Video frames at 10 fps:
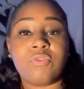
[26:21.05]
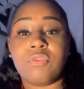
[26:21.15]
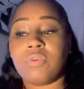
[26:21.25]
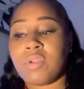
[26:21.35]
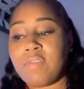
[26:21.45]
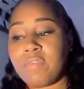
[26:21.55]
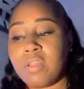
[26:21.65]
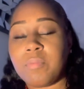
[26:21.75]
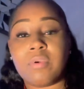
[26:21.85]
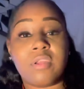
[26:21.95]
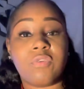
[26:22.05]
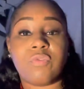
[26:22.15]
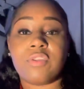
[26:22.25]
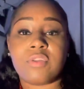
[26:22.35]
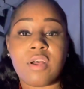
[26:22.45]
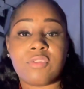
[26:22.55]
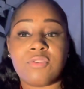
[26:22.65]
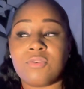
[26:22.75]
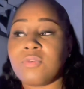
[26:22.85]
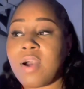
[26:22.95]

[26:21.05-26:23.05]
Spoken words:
you don't have anybody to reach out to,